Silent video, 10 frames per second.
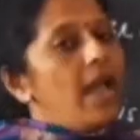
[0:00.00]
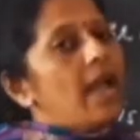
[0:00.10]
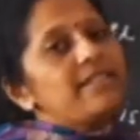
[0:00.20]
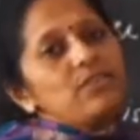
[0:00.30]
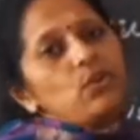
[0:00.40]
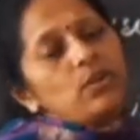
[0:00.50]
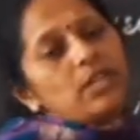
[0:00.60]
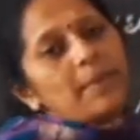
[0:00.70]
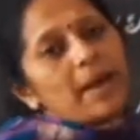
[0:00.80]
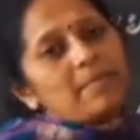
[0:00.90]
As you know,
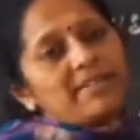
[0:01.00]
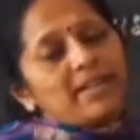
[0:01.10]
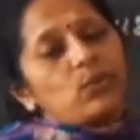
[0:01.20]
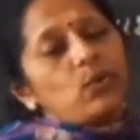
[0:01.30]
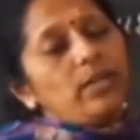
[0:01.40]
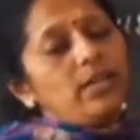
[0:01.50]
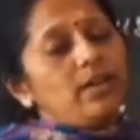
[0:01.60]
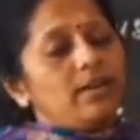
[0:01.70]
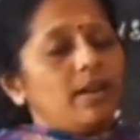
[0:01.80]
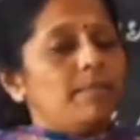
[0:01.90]
the farmers are growing
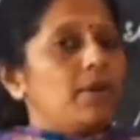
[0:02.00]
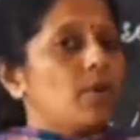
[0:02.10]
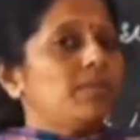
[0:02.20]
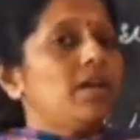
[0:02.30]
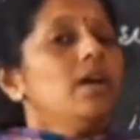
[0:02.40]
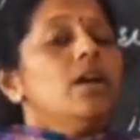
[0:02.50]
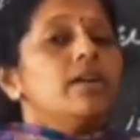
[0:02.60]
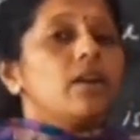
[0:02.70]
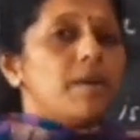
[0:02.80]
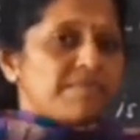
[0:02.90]
a number of the
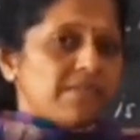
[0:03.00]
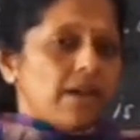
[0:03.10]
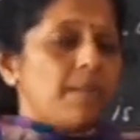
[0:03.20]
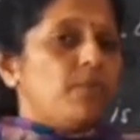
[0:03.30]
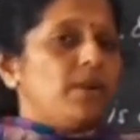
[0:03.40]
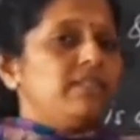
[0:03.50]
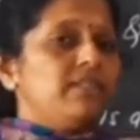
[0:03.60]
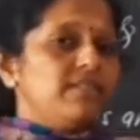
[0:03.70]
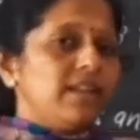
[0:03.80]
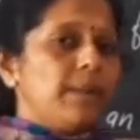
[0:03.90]
crops, one
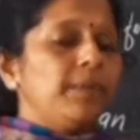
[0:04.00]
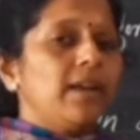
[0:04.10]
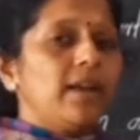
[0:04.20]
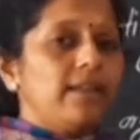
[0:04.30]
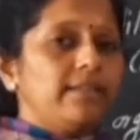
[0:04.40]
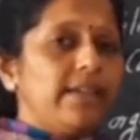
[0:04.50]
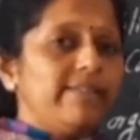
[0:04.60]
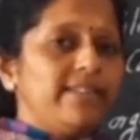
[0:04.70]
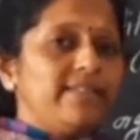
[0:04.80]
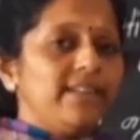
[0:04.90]
season after another,
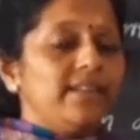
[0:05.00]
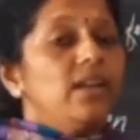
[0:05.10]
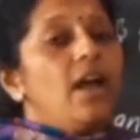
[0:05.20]
next season.